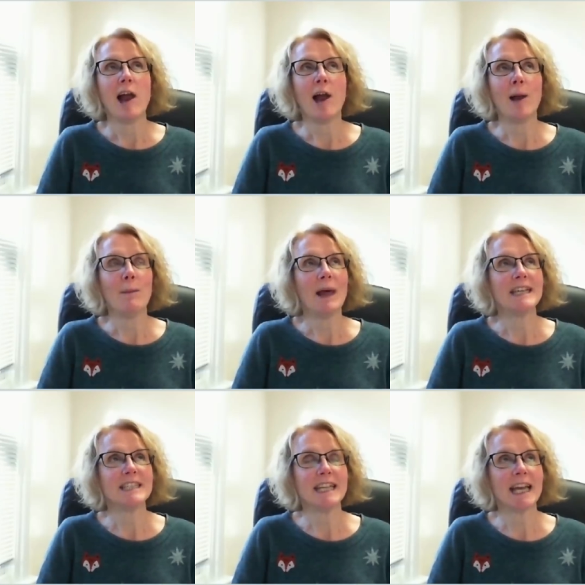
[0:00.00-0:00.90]

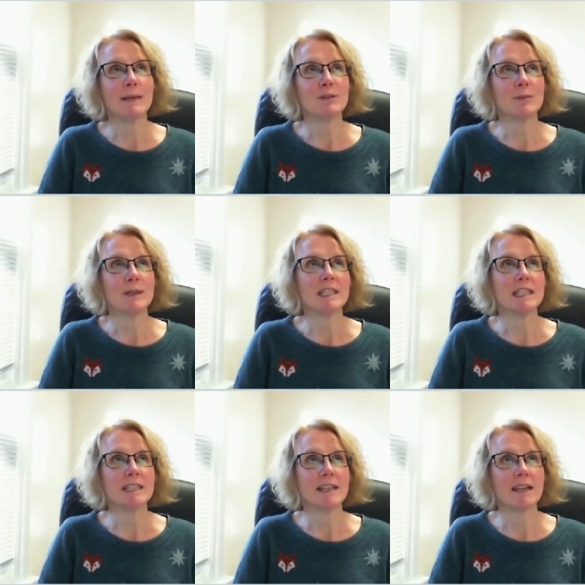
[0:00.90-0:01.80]
And she came to me and
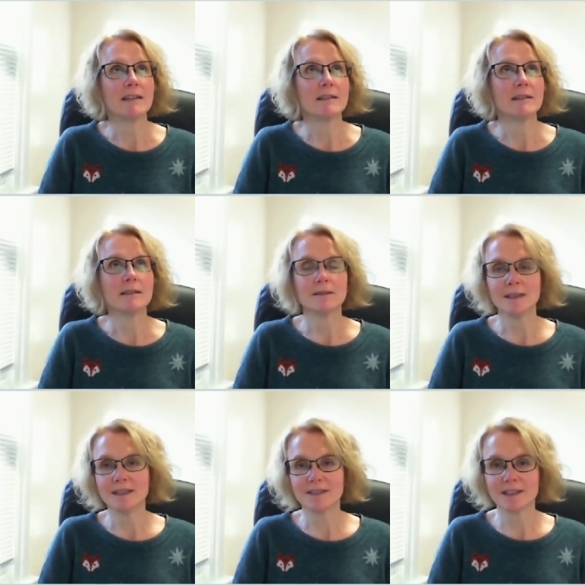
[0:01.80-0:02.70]
she said,
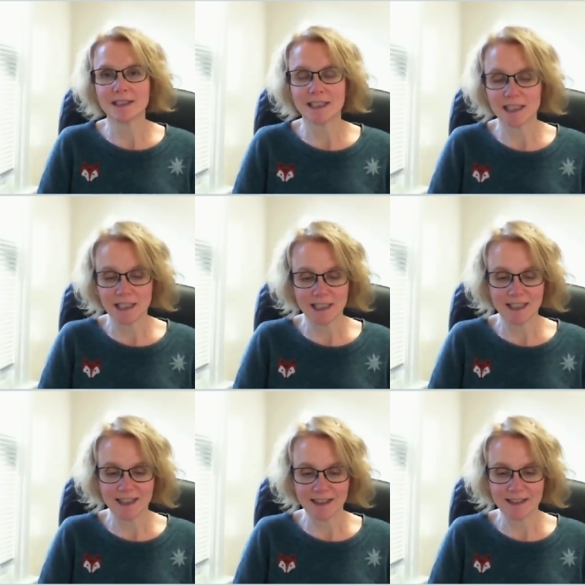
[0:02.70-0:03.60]
I've got this
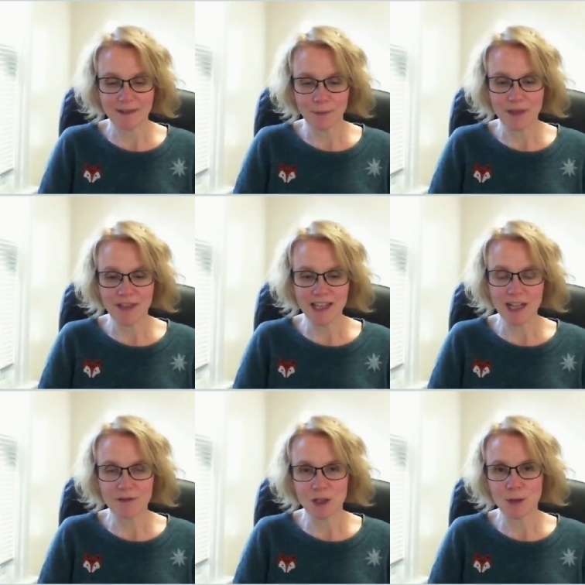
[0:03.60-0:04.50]
idea. We're
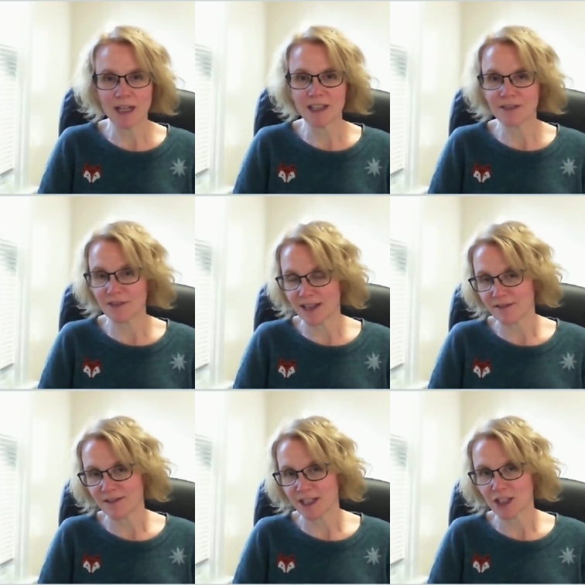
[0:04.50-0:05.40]
thinking of doing it as fan
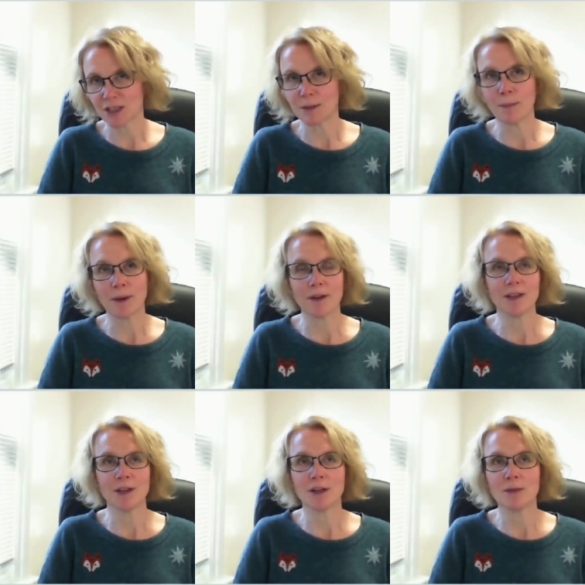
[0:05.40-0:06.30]
fiction, but,
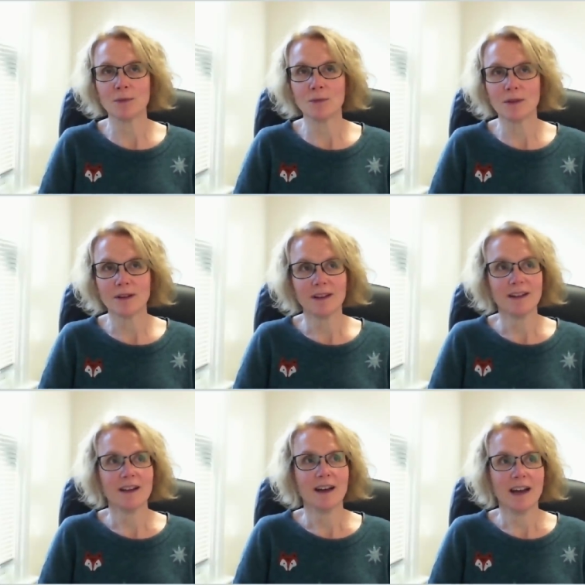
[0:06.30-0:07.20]
you know,
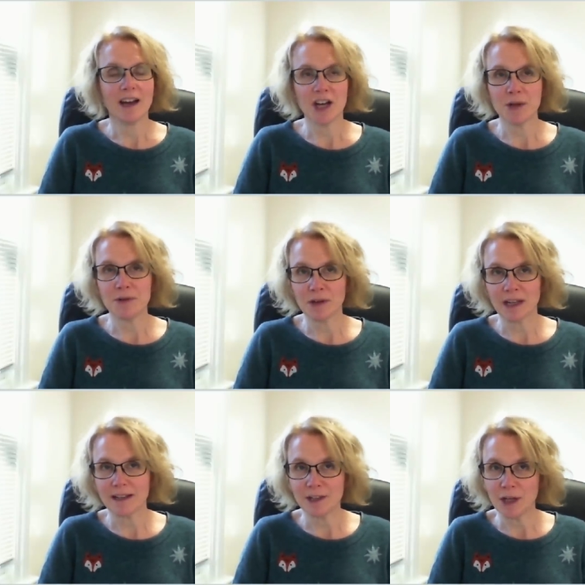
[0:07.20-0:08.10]

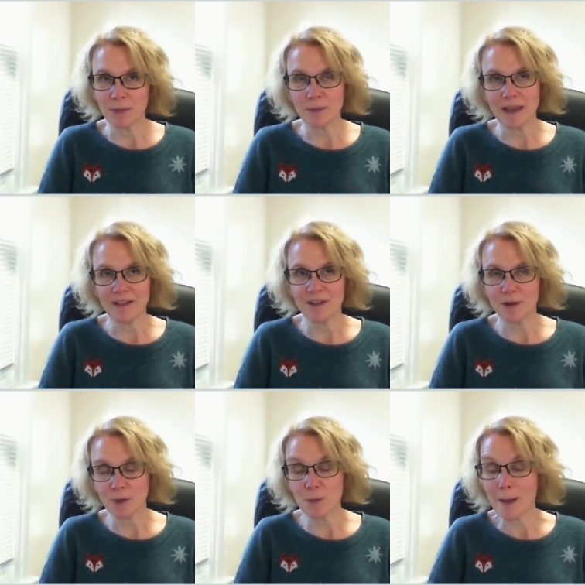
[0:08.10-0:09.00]
if
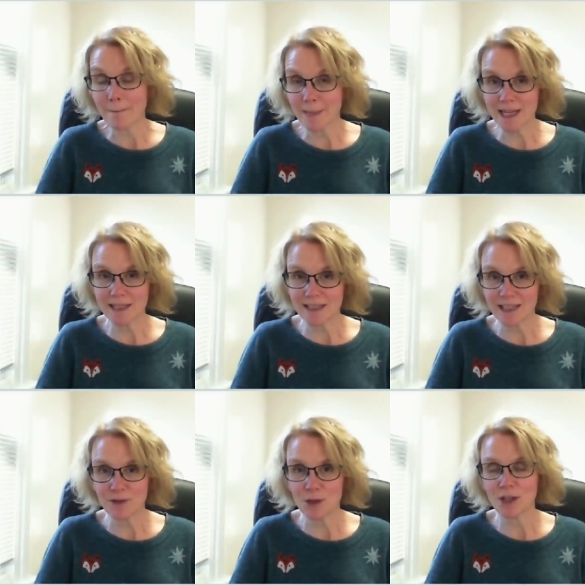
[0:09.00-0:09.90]
it would be amazing
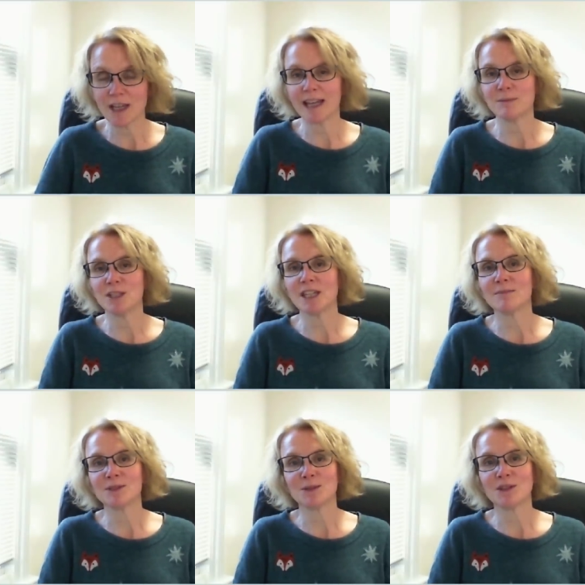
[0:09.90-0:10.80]
if you could get
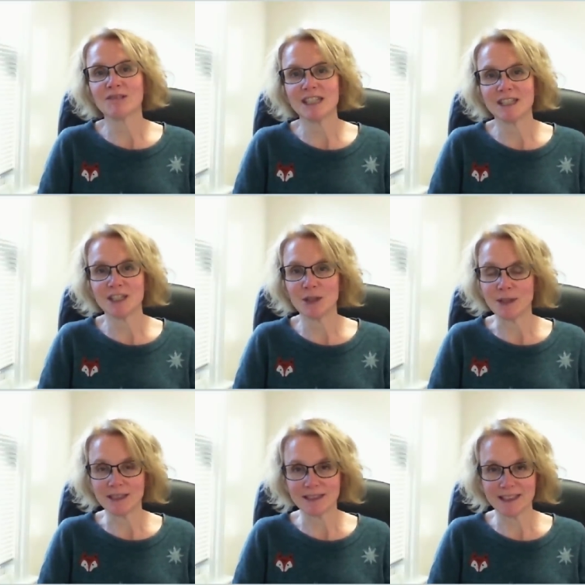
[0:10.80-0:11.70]
MGM to agree to do
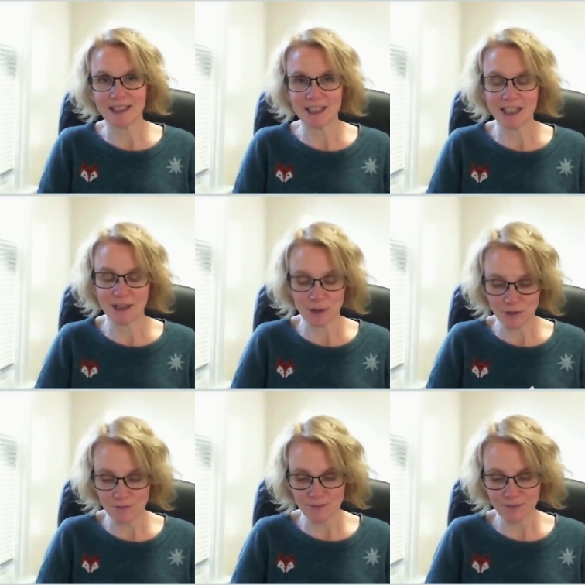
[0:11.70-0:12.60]
it. And she sort
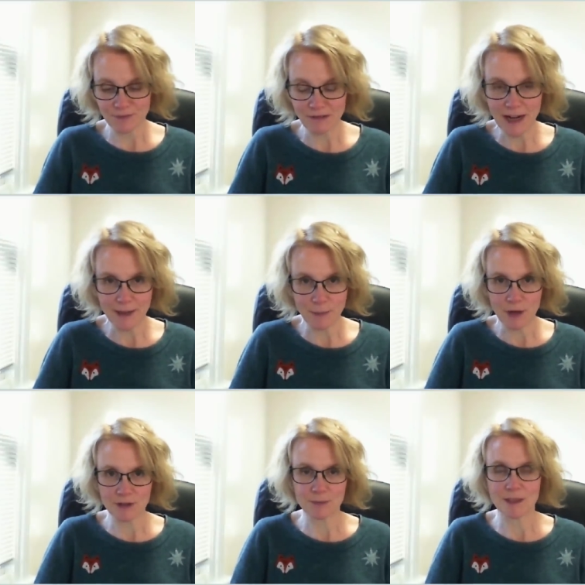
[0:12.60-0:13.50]
of ran it
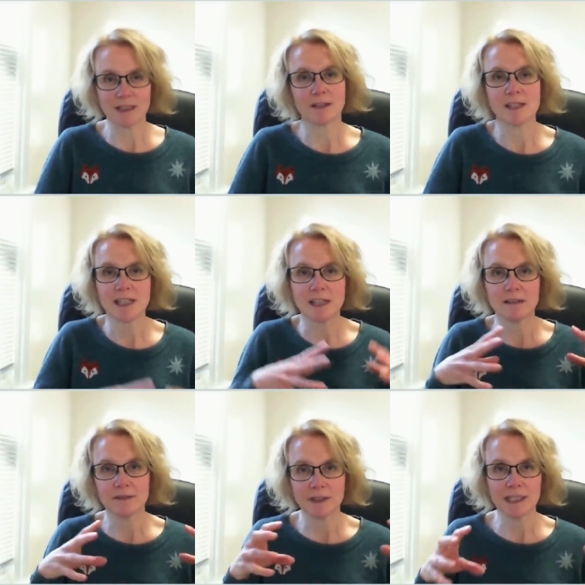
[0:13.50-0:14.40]
past me, this
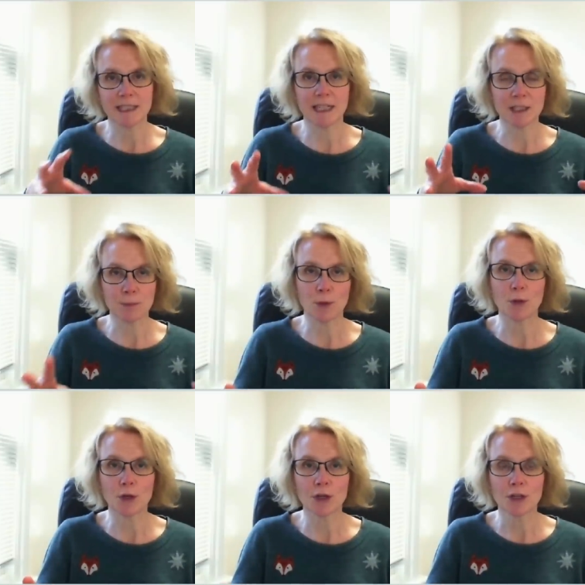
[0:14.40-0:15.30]
idea of a 6-book